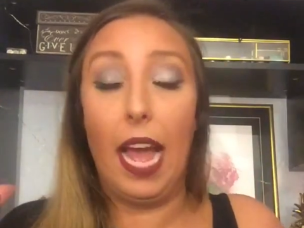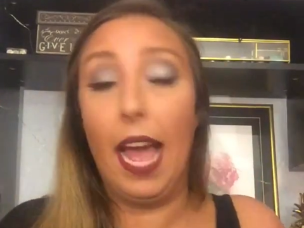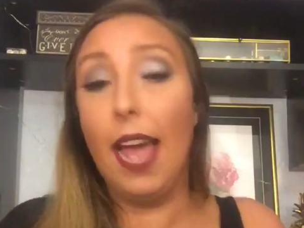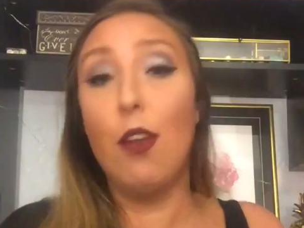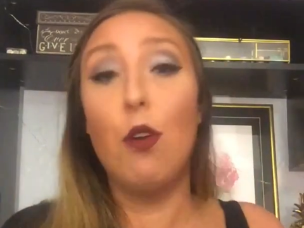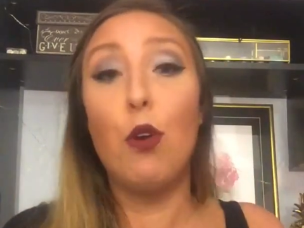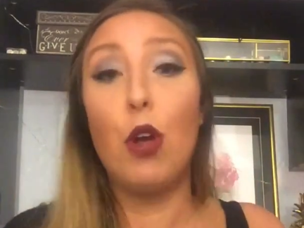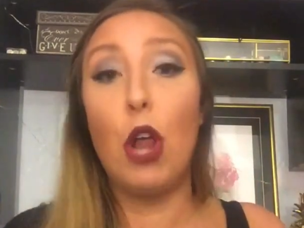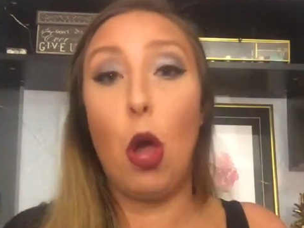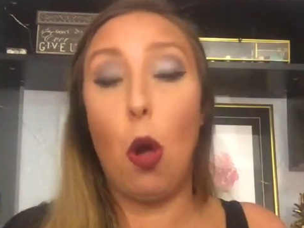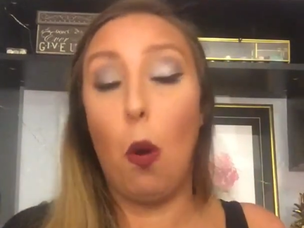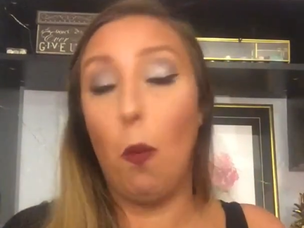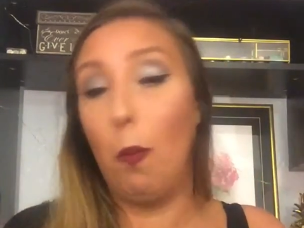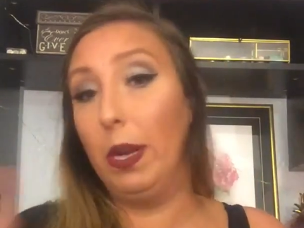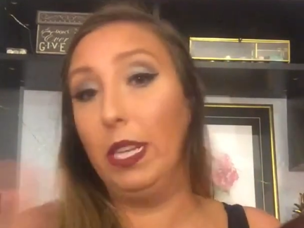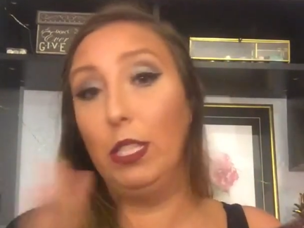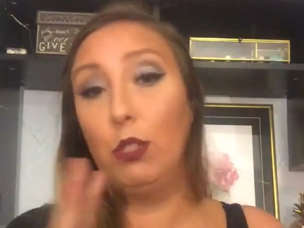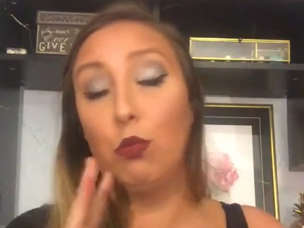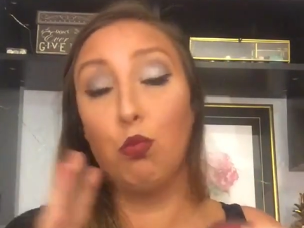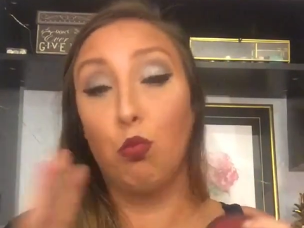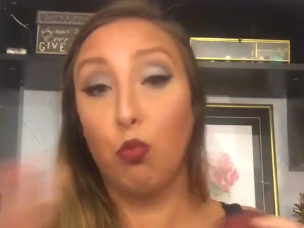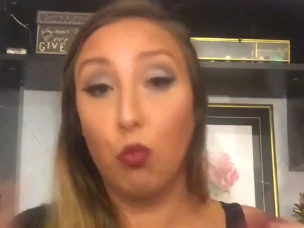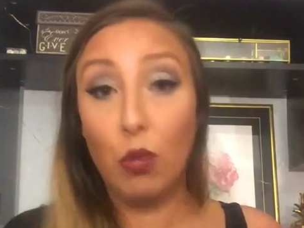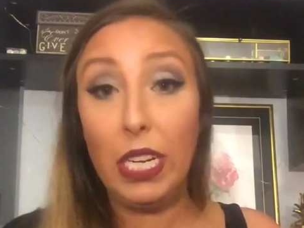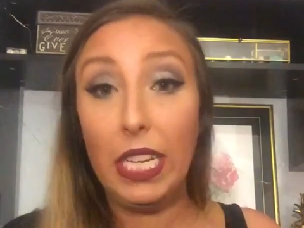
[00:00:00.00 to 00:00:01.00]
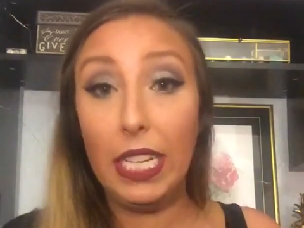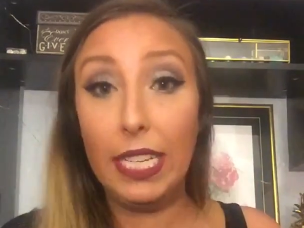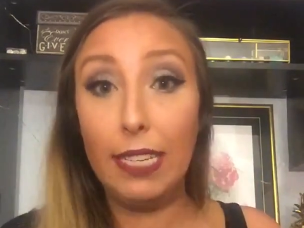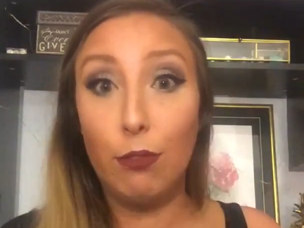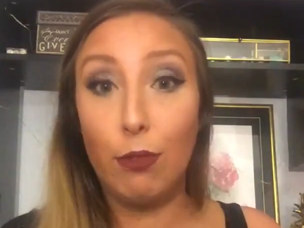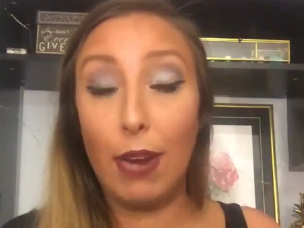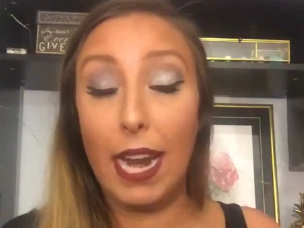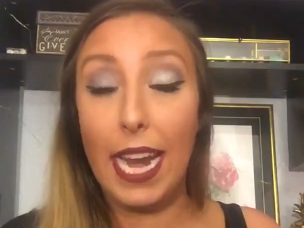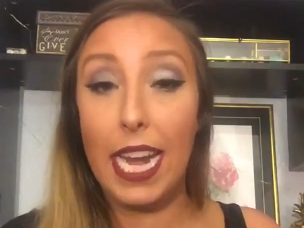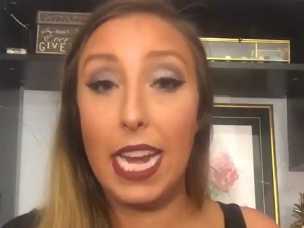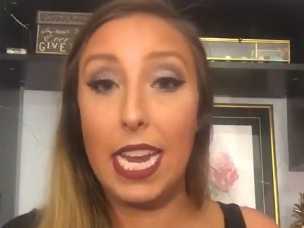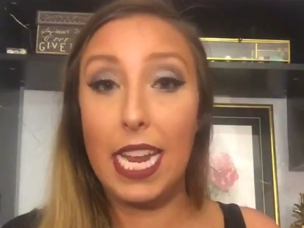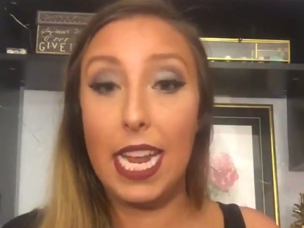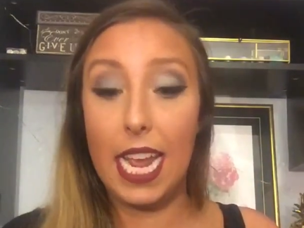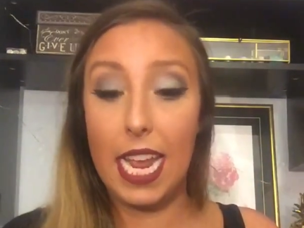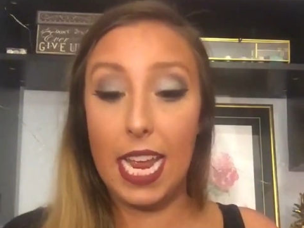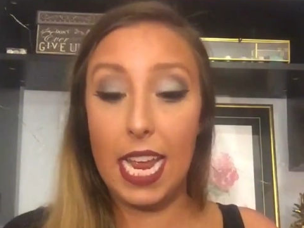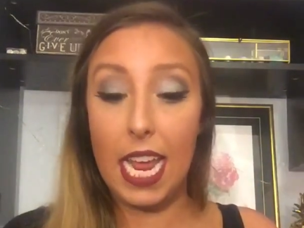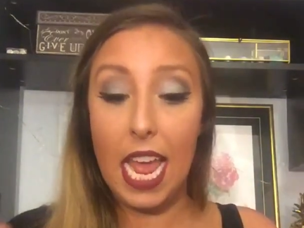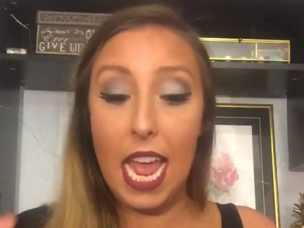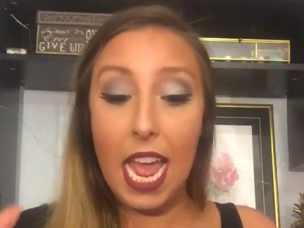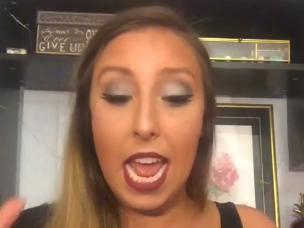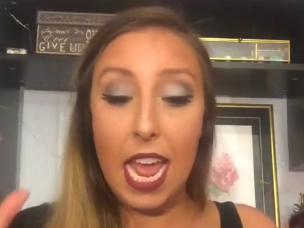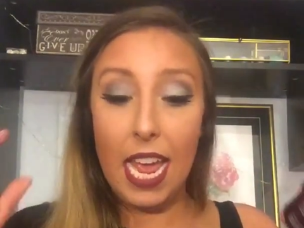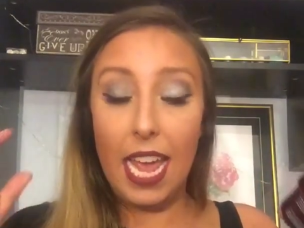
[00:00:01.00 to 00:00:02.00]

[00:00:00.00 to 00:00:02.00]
I don't know, but it's really radiant.